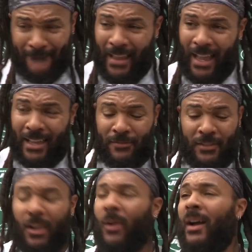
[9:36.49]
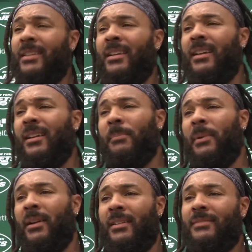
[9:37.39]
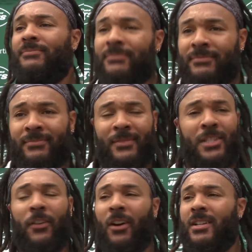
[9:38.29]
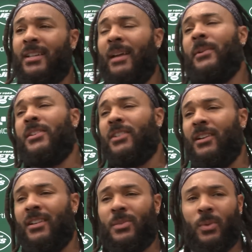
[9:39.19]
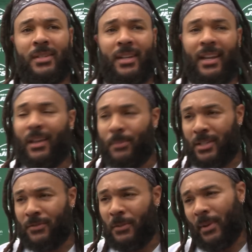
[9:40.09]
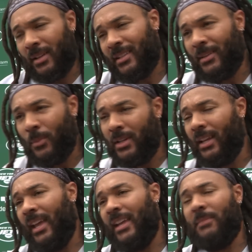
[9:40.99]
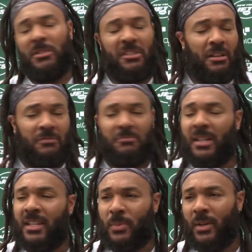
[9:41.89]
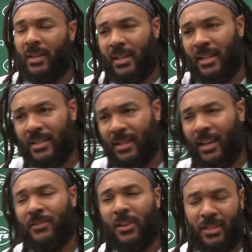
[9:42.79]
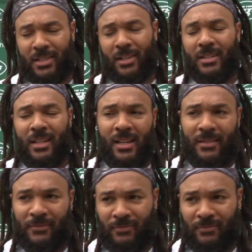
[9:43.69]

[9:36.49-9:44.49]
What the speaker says: I have no idea, but as far as I'm concerned, it's what's going to help this football team win games, so it is what it is. I have no concern in that.